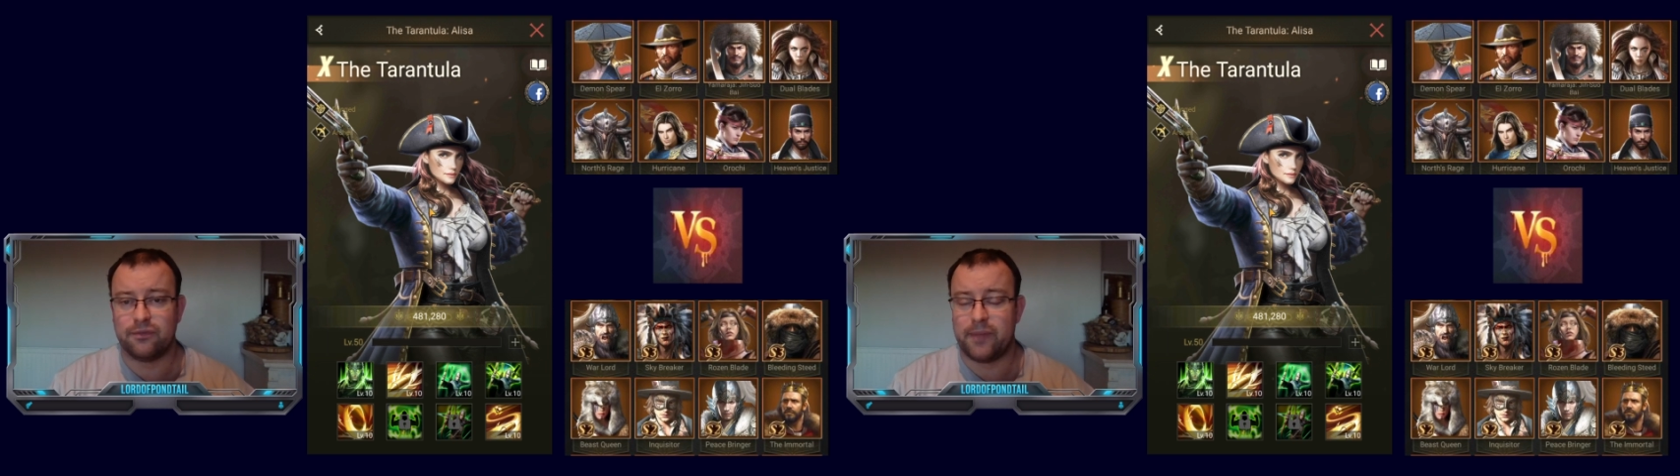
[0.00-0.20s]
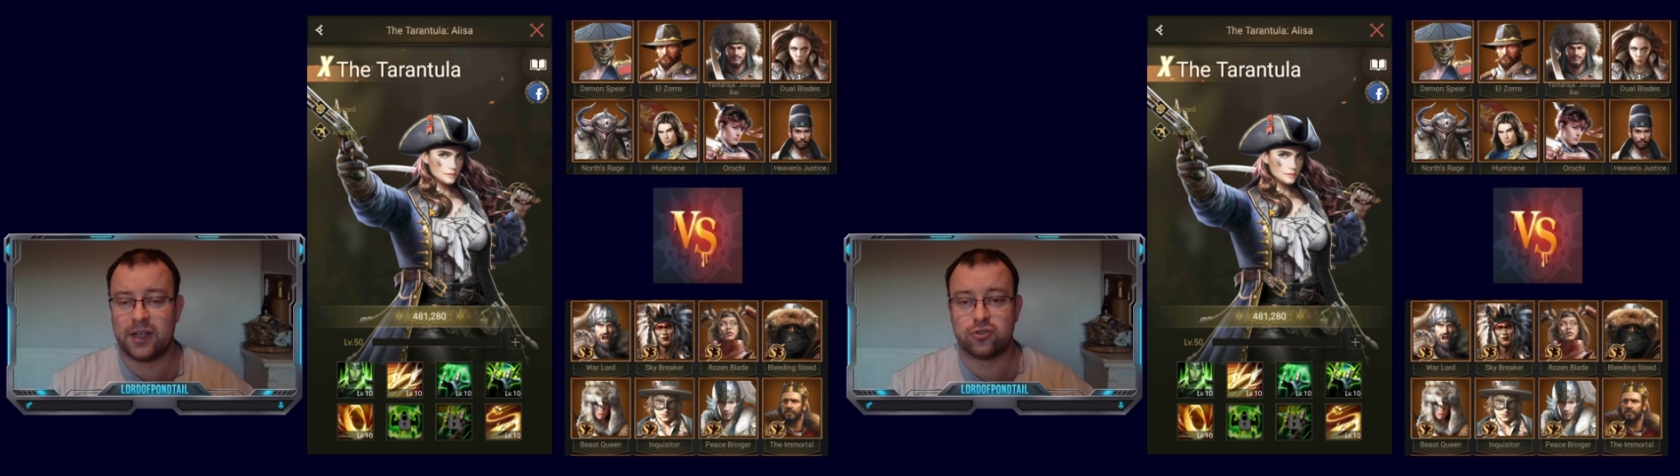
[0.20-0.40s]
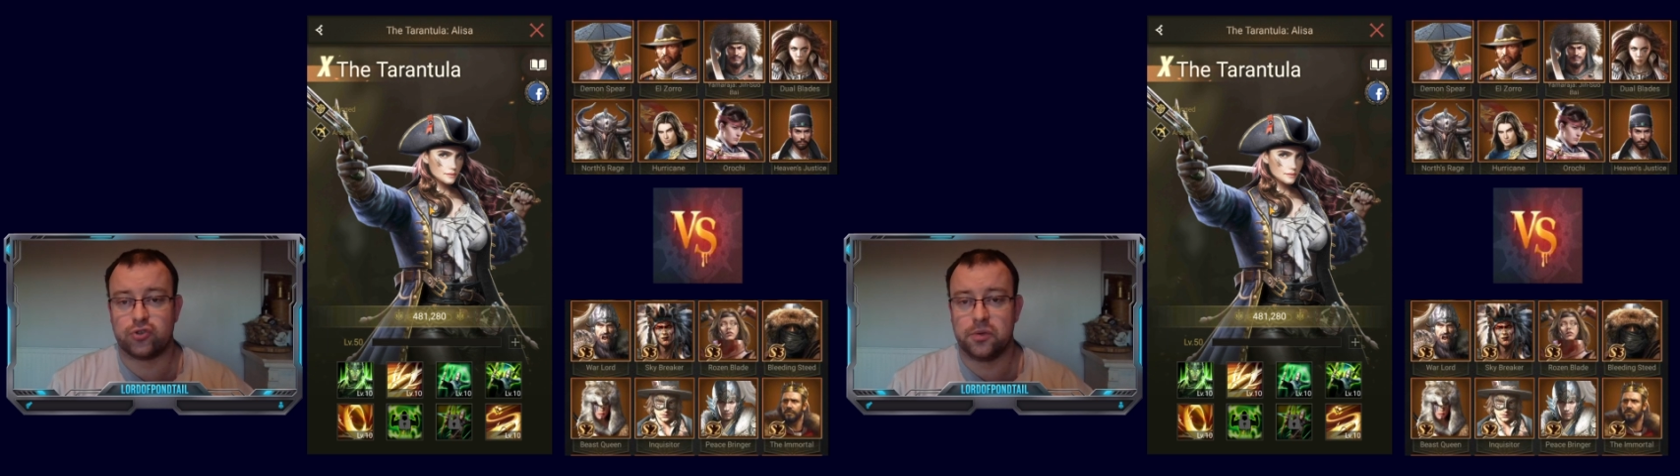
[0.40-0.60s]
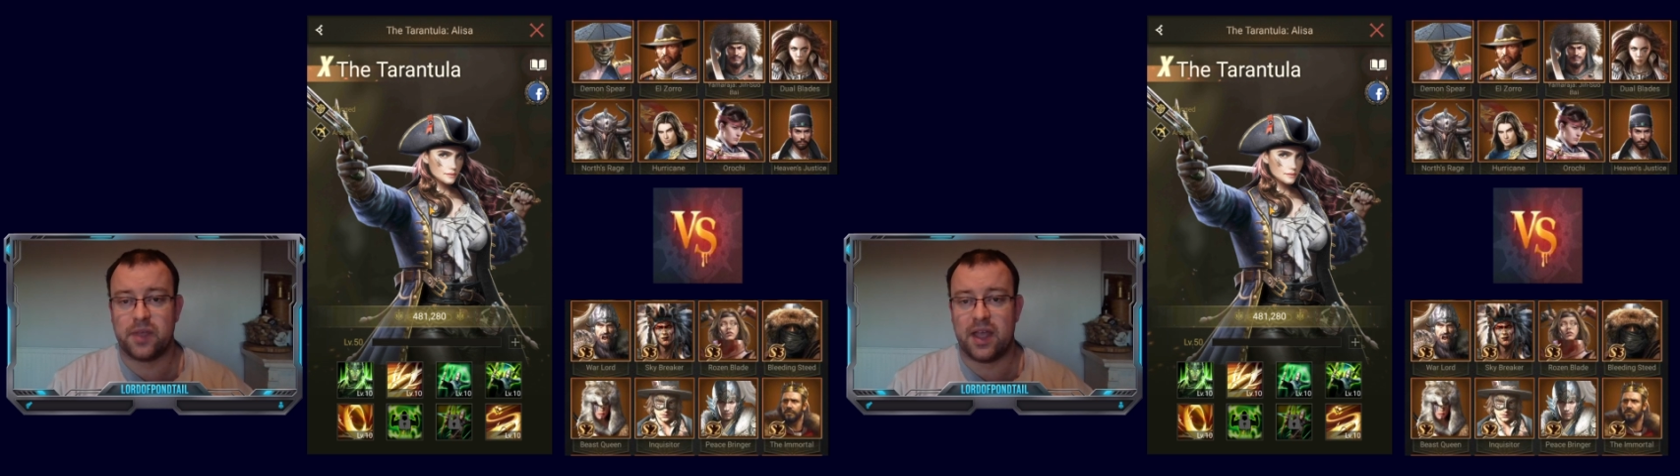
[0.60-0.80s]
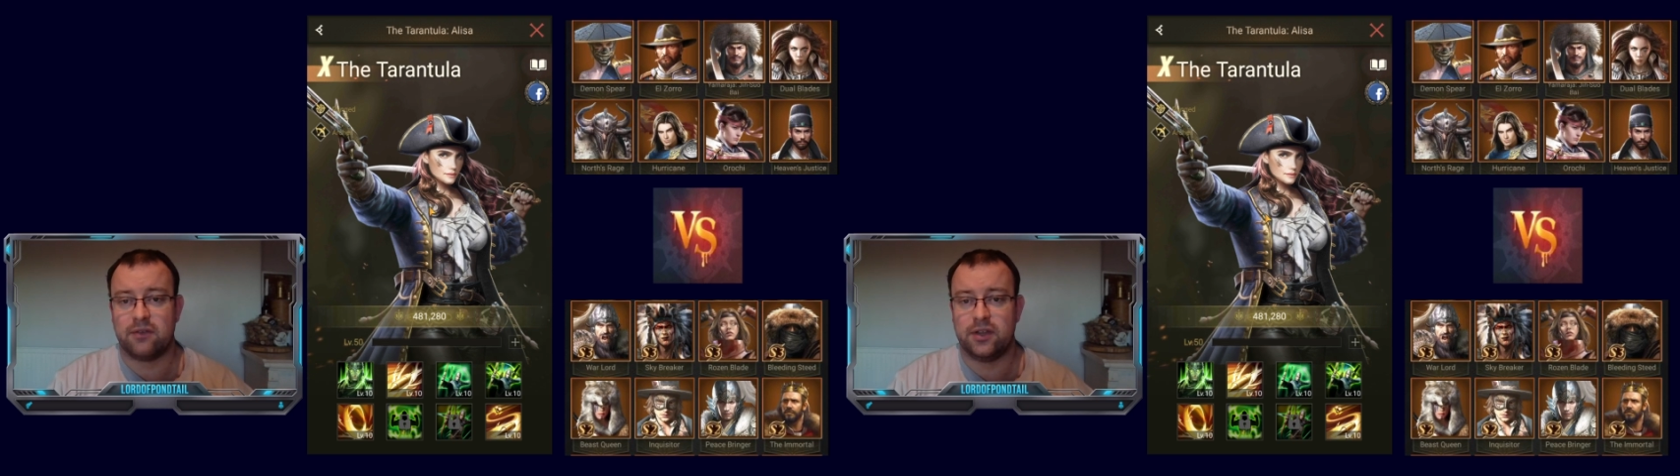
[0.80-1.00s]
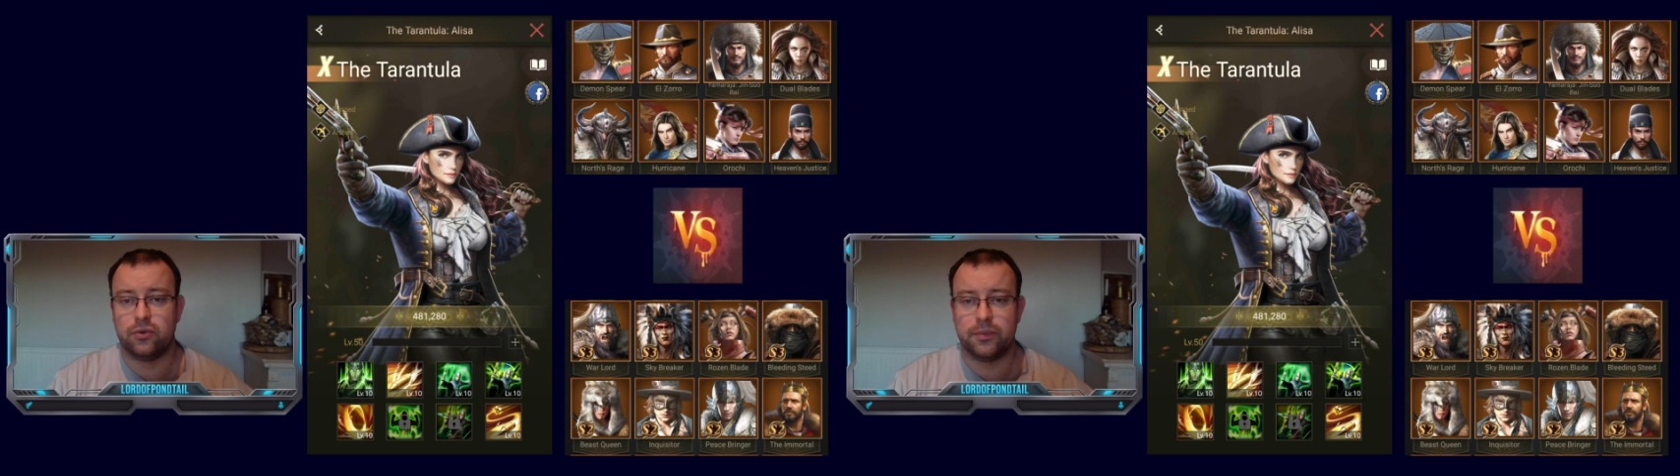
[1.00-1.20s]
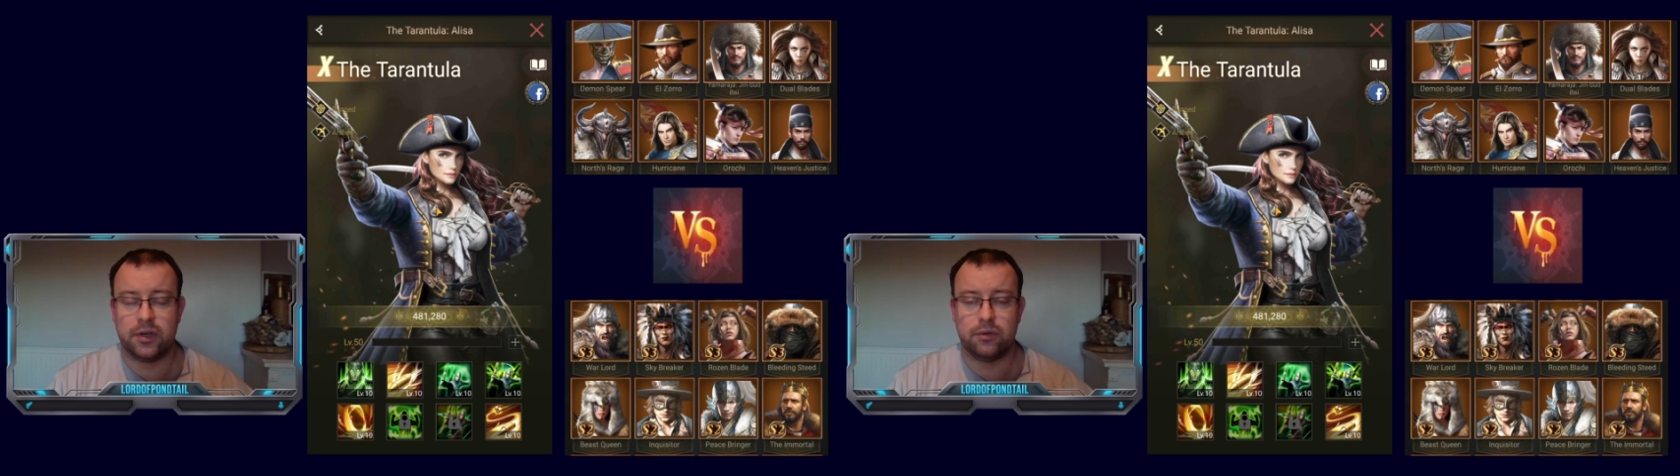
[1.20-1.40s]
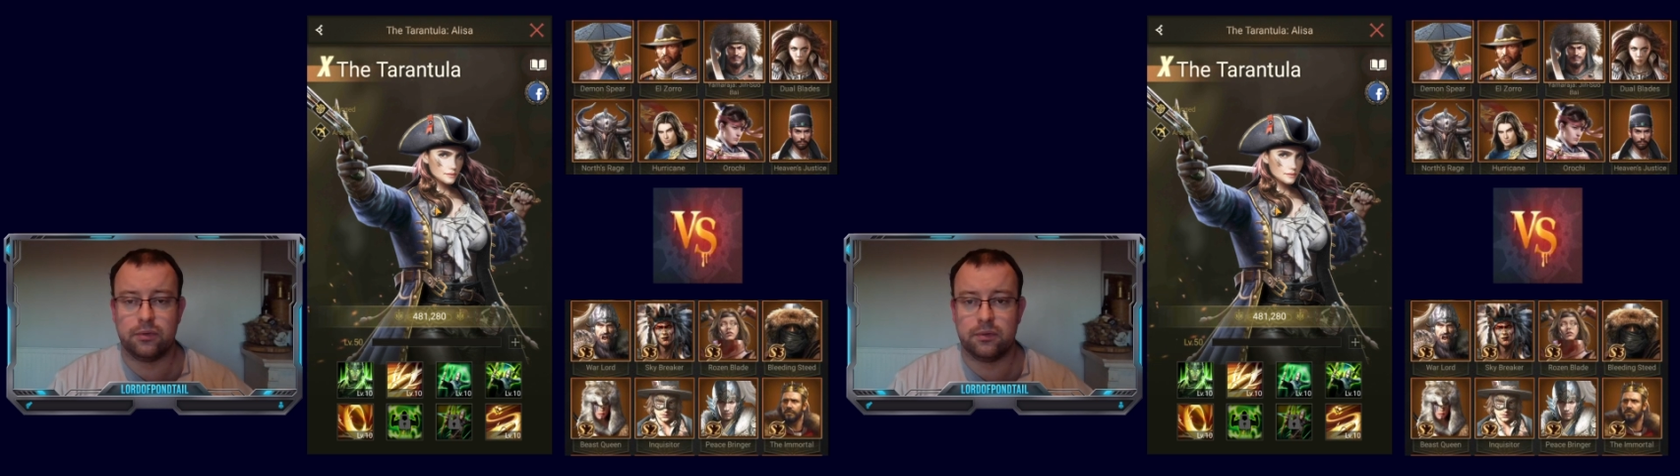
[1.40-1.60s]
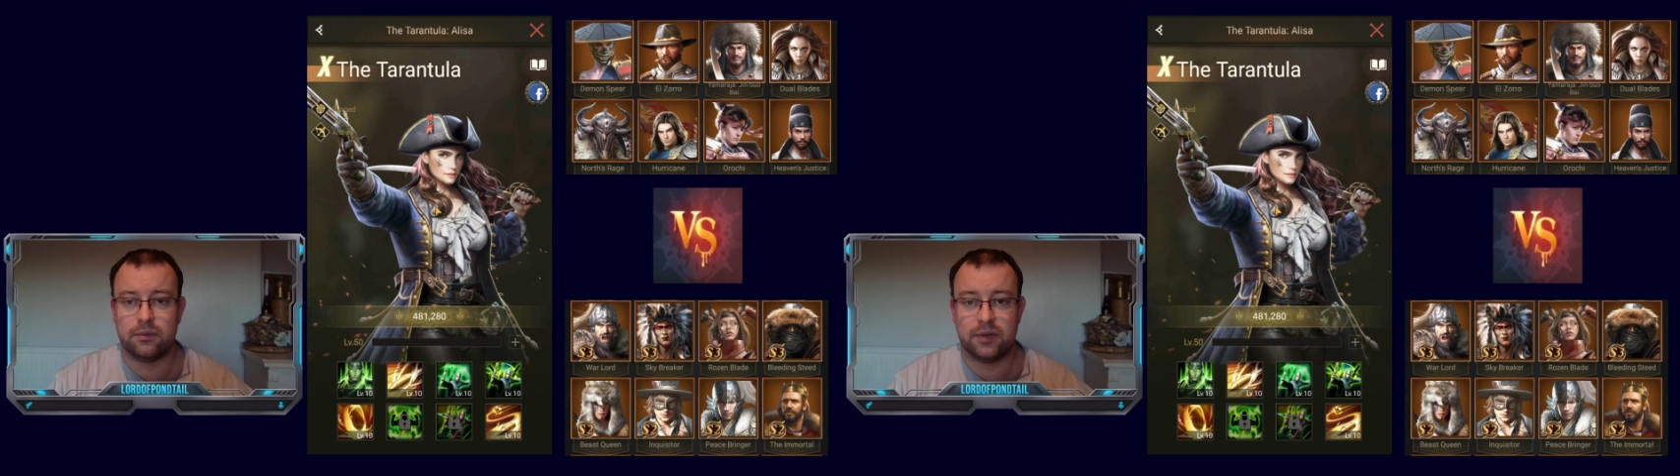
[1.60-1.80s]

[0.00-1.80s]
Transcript: max troop count in your middle